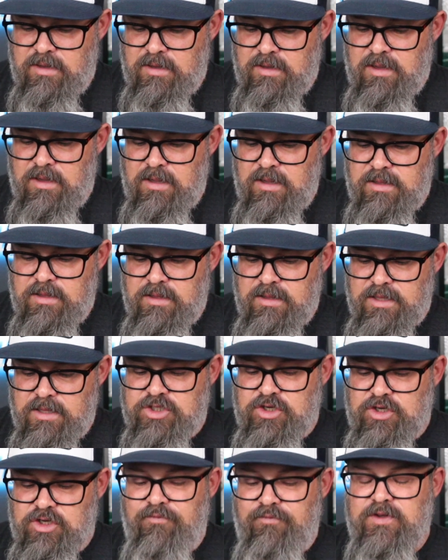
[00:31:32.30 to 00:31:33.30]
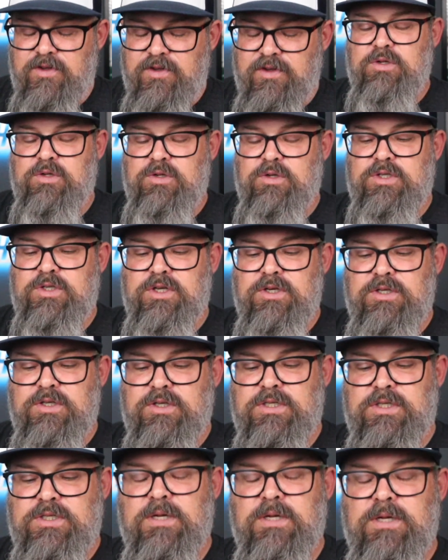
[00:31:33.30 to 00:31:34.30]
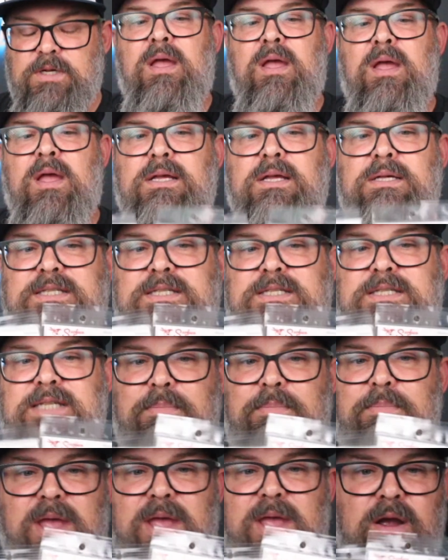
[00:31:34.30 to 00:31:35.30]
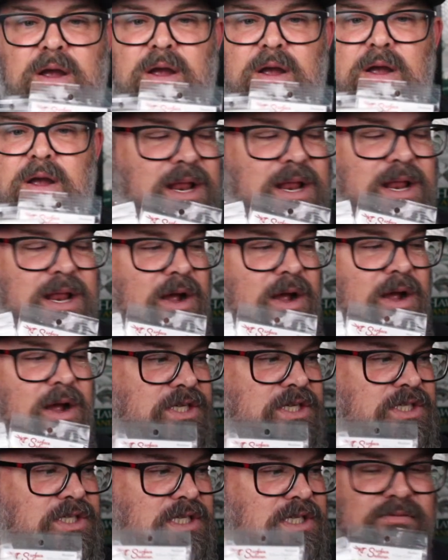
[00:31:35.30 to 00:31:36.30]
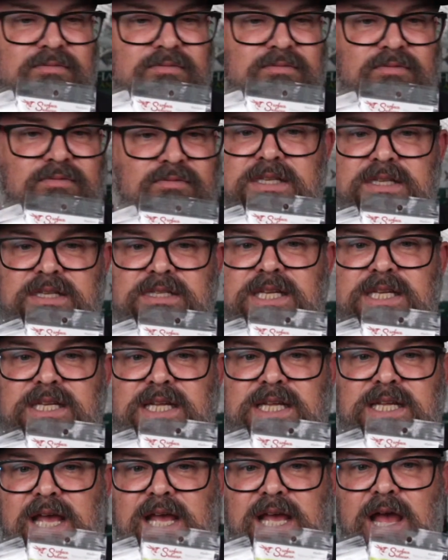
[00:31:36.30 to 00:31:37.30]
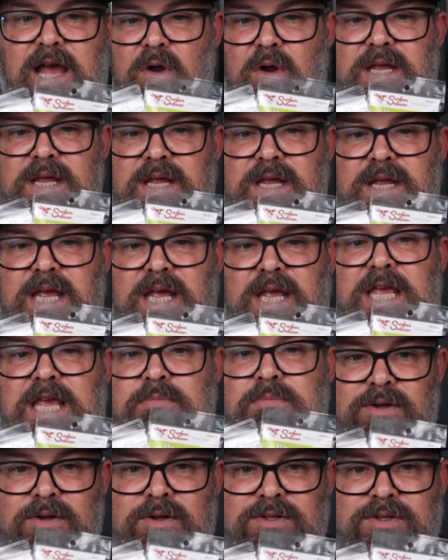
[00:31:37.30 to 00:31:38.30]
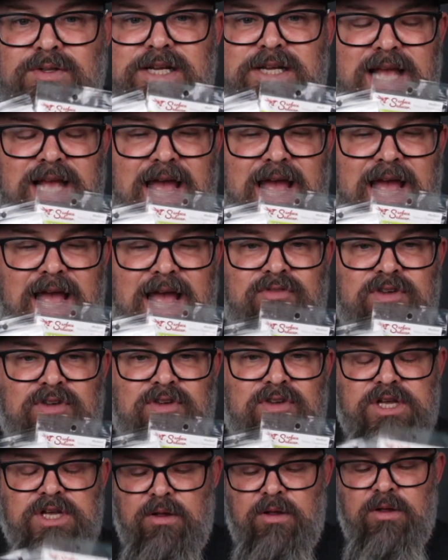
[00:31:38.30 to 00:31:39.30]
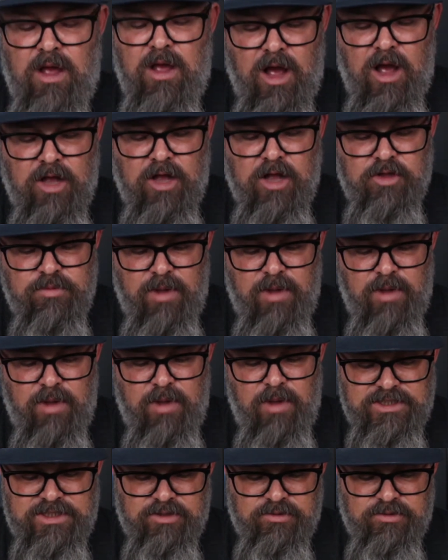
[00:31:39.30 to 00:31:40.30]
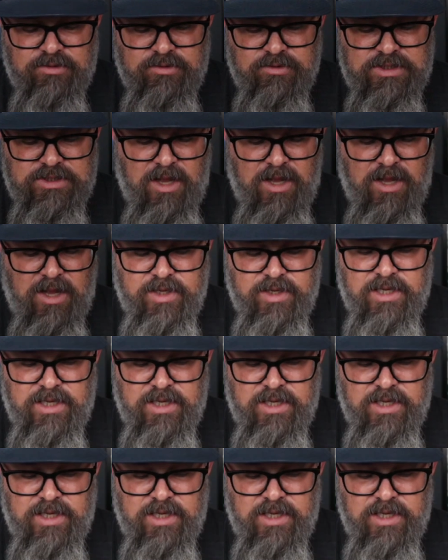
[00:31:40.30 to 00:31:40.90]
The surface seducers. Send me the question via DM or email, sales@highfishgear. I'll do my best to respond to it.